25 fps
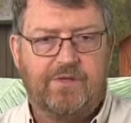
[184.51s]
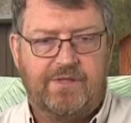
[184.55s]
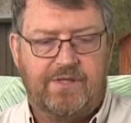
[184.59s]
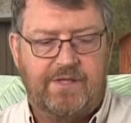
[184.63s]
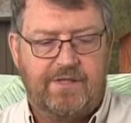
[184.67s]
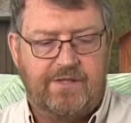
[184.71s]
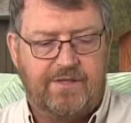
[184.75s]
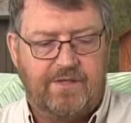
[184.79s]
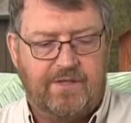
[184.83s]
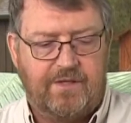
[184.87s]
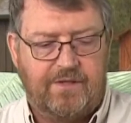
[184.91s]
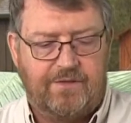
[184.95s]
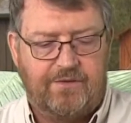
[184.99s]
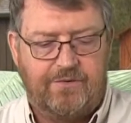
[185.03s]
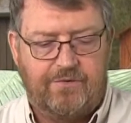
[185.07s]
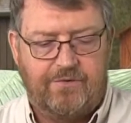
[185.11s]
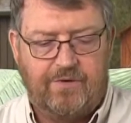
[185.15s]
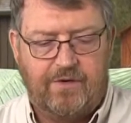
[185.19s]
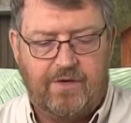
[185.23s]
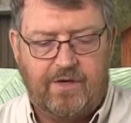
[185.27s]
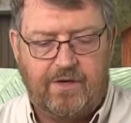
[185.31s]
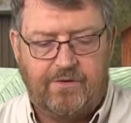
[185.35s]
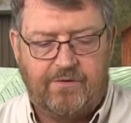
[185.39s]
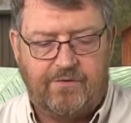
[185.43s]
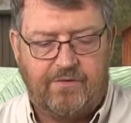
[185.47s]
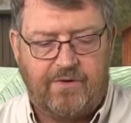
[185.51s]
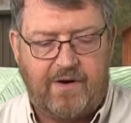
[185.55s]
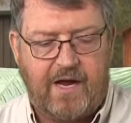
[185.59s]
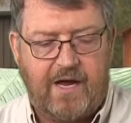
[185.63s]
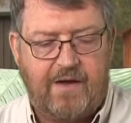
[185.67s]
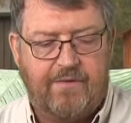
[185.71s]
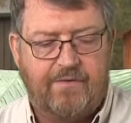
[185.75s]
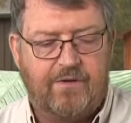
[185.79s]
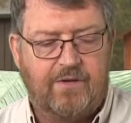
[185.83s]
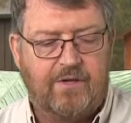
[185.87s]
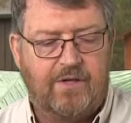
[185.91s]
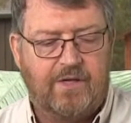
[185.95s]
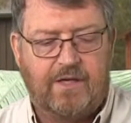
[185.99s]
It's easy to
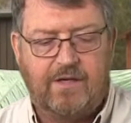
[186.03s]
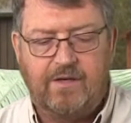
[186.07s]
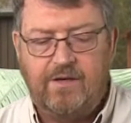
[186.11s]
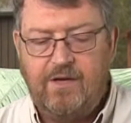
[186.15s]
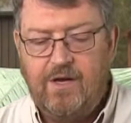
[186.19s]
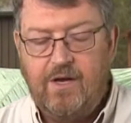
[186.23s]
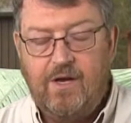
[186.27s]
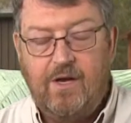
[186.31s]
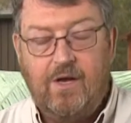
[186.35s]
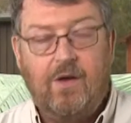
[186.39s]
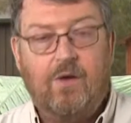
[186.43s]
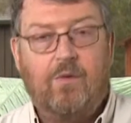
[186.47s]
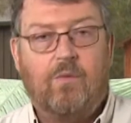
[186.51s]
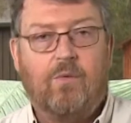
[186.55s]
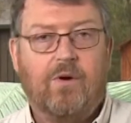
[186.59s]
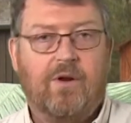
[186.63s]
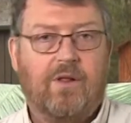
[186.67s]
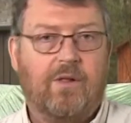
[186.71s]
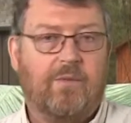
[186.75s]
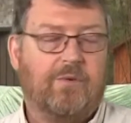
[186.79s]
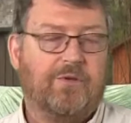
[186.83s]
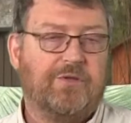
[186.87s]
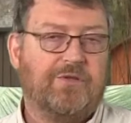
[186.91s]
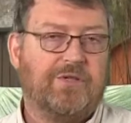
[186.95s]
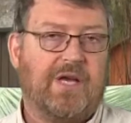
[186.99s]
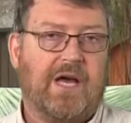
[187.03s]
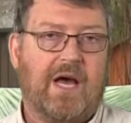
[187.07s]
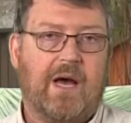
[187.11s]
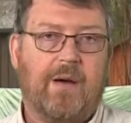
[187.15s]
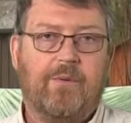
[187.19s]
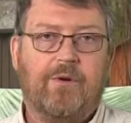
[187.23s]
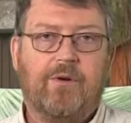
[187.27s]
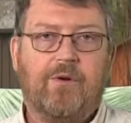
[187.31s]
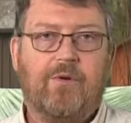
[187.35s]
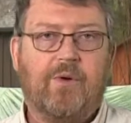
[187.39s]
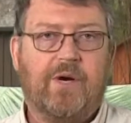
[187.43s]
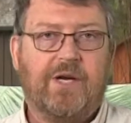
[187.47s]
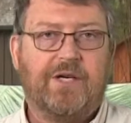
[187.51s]
travel, and one of the most
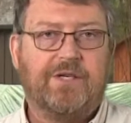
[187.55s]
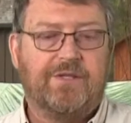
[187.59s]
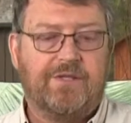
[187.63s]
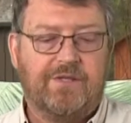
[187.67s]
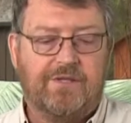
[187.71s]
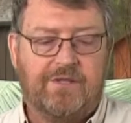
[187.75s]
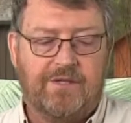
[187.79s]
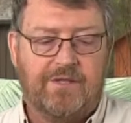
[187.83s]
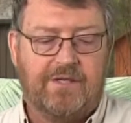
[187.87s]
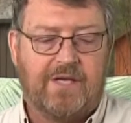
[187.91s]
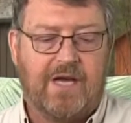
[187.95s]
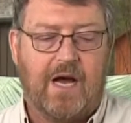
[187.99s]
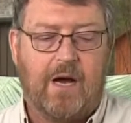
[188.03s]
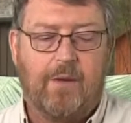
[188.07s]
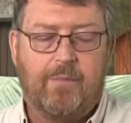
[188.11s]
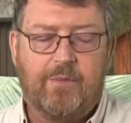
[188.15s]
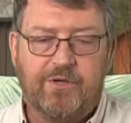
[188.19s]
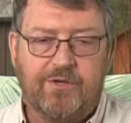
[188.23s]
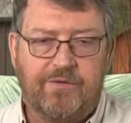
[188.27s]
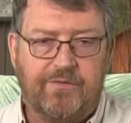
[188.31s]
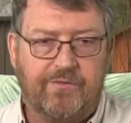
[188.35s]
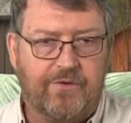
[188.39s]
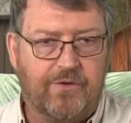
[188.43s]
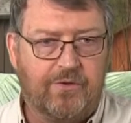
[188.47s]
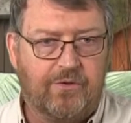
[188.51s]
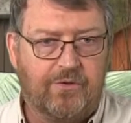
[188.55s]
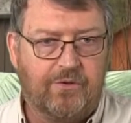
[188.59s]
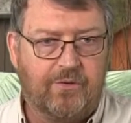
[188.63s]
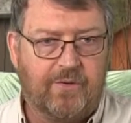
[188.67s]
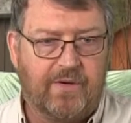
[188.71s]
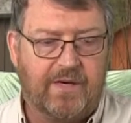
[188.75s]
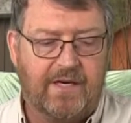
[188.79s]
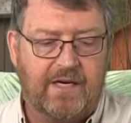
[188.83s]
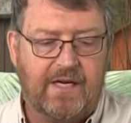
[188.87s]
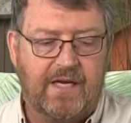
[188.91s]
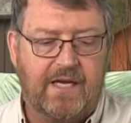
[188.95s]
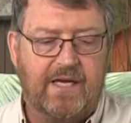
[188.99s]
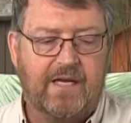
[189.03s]
common questions is how much fuel do
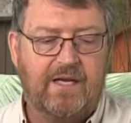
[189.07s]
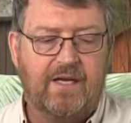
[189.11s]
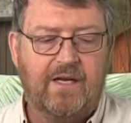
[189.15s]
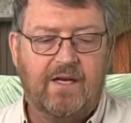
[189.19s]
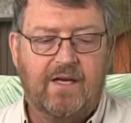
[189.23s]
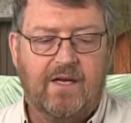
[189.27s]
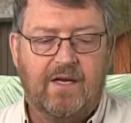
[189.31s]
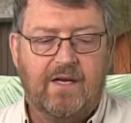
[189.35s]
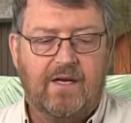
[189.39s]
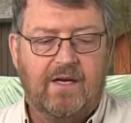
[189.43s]
I need?